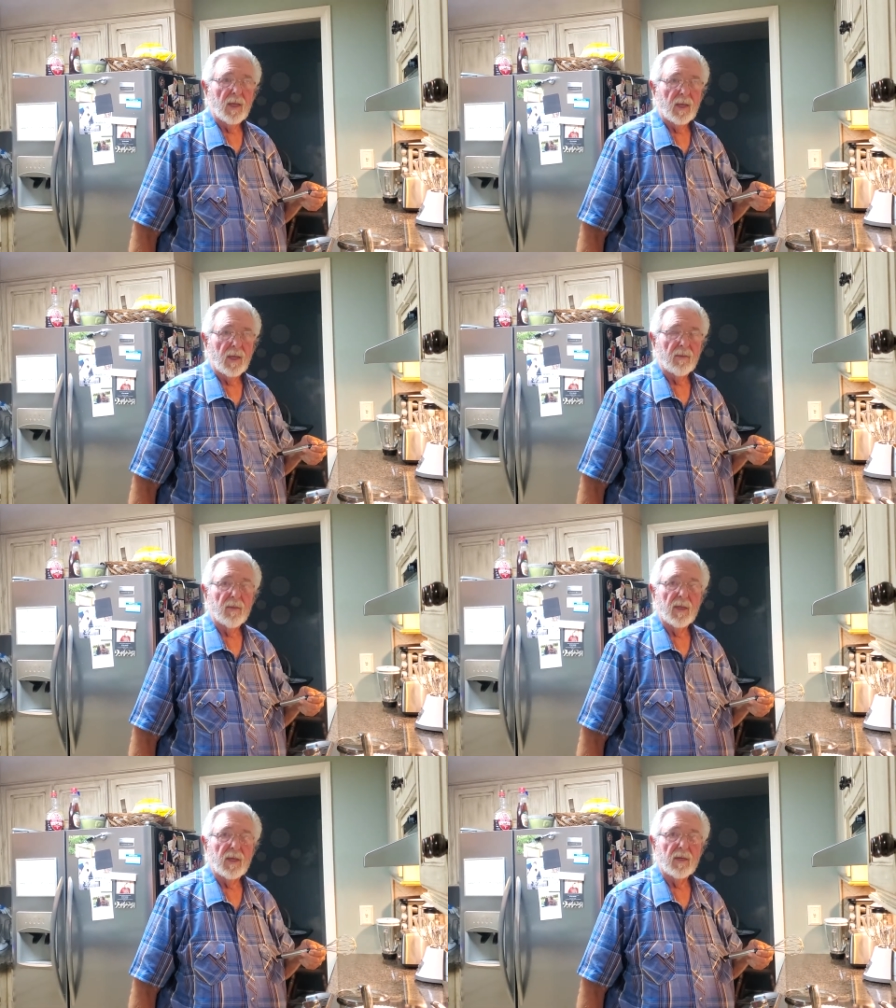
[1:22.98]
in
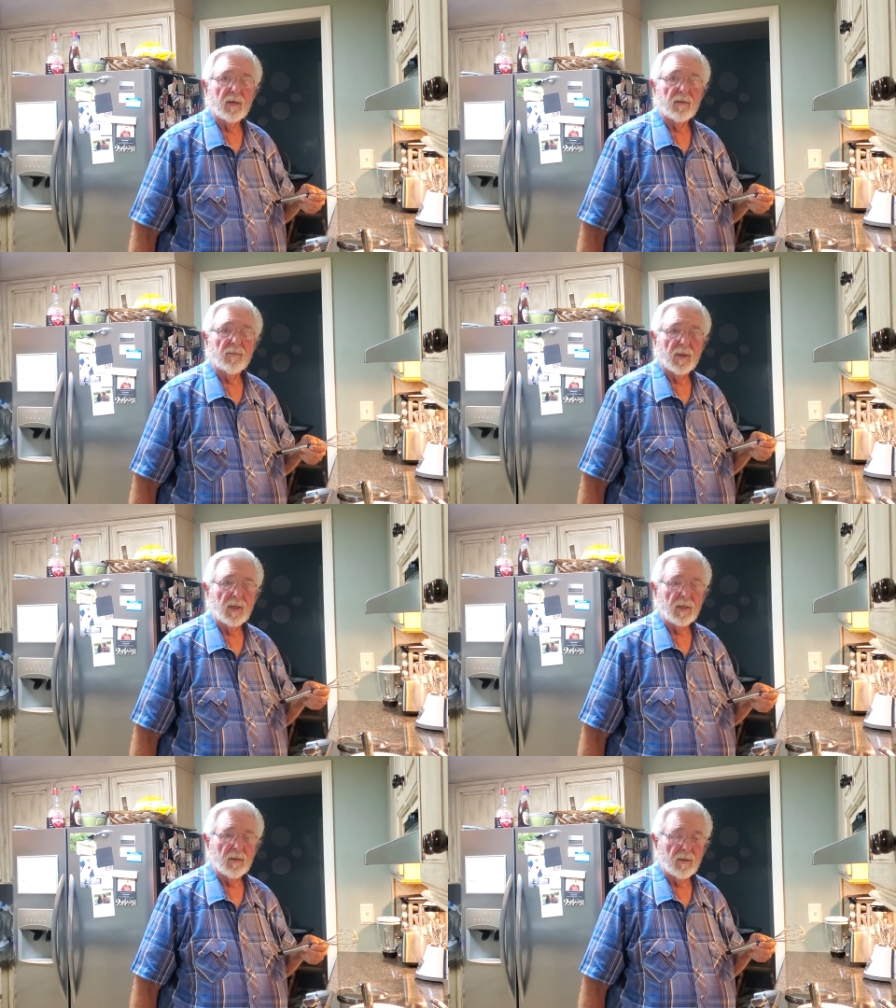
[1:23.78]
the, uh,
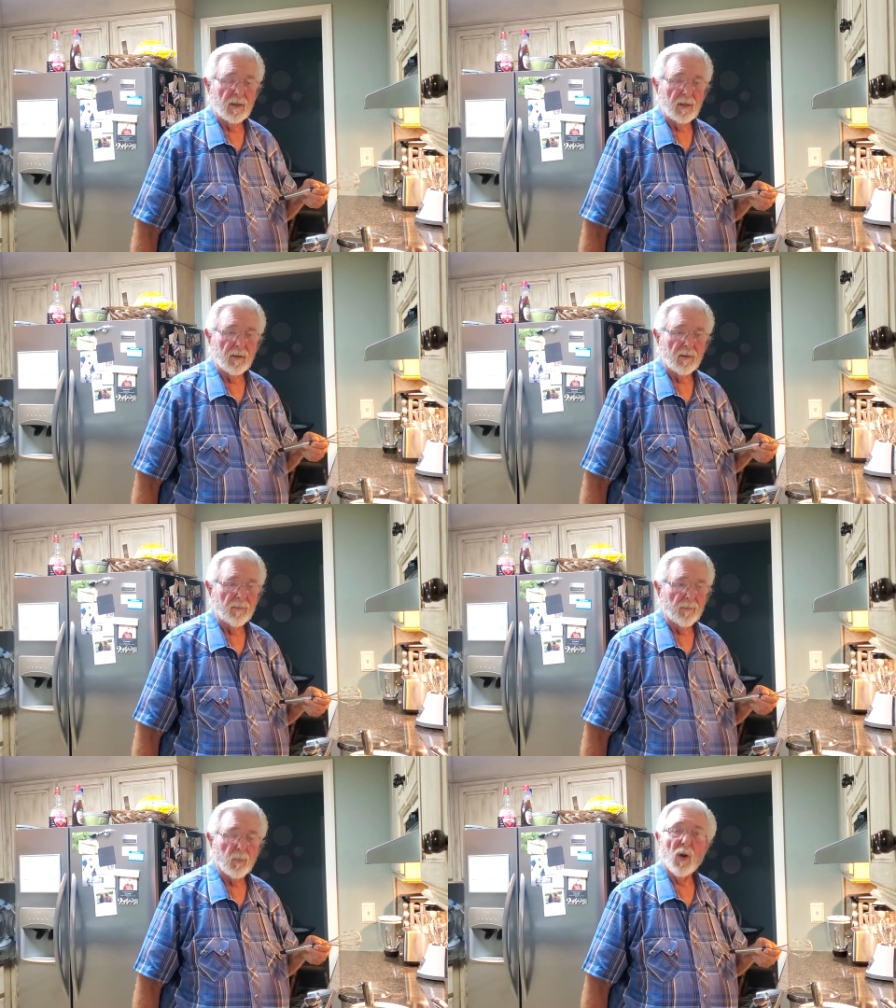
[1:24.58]
in the, the uh,
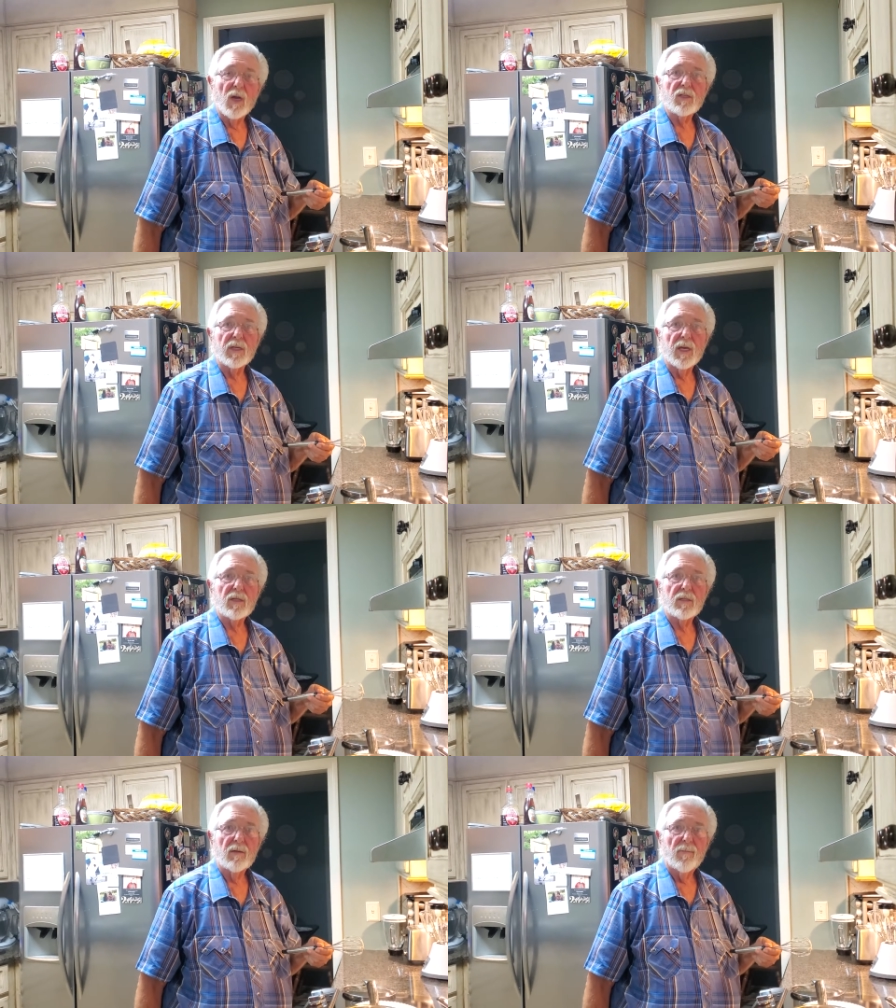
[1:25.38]

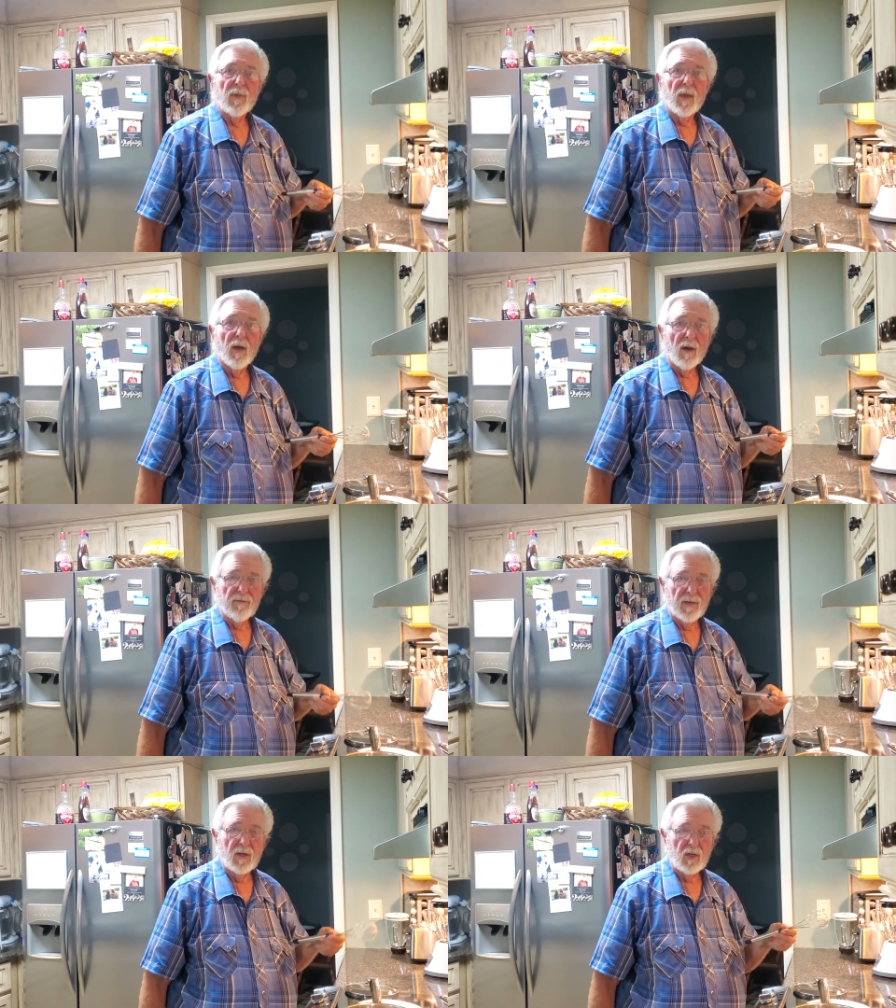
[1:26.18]
process of
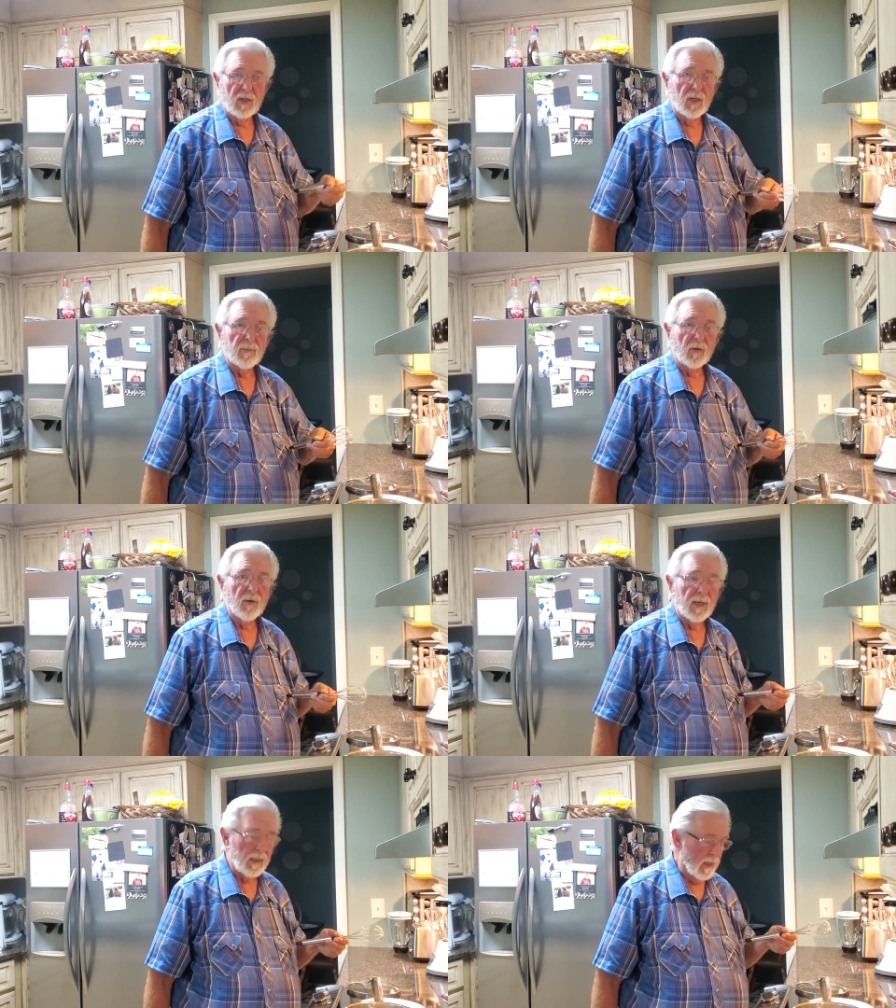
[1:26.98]
finishing up the
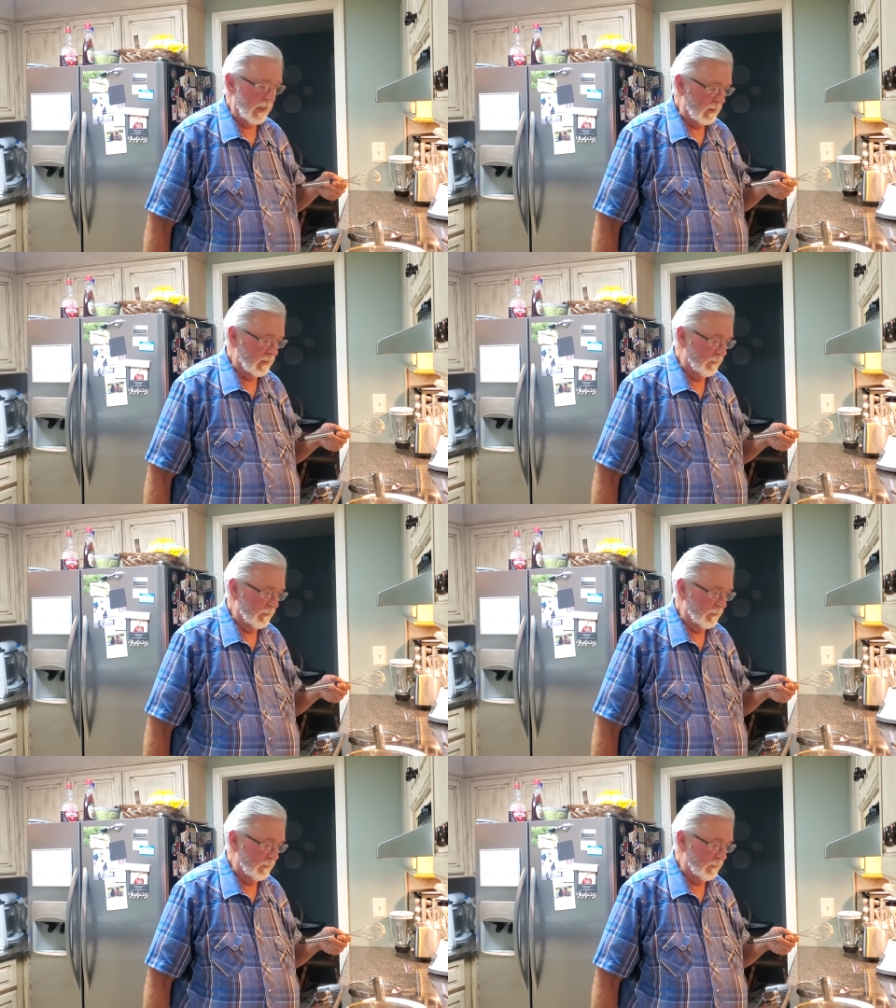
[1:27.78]
grit cakes.